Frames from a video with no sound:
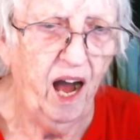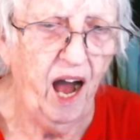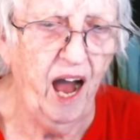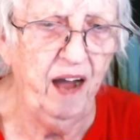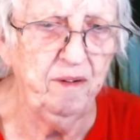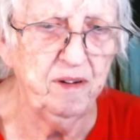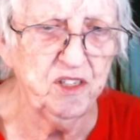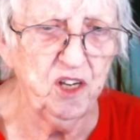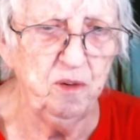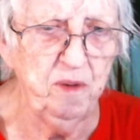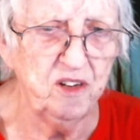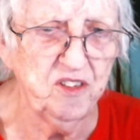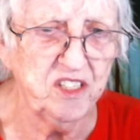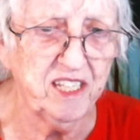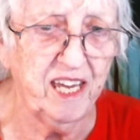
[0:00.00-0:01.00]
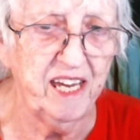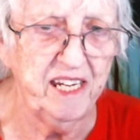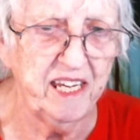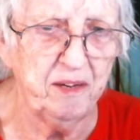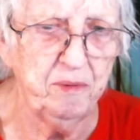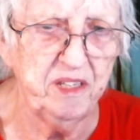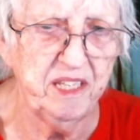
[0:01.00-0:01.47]
I was almost
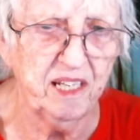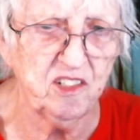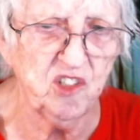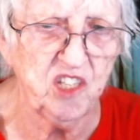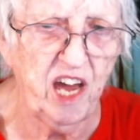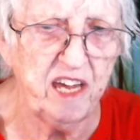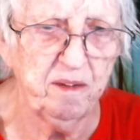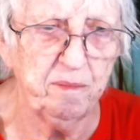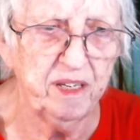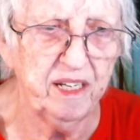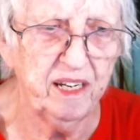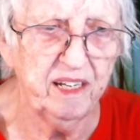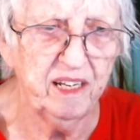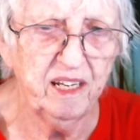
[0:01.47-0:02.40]
giddy with excitement.